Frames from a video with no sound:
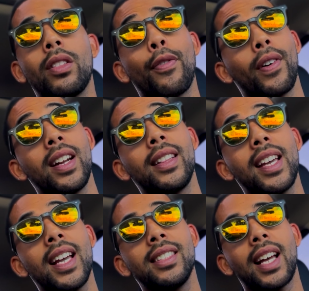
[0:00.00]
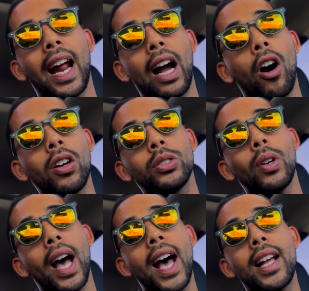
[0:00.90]
The funny thing is that I also
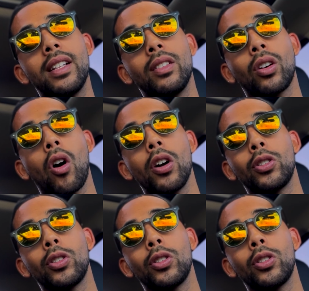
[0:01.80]
had the car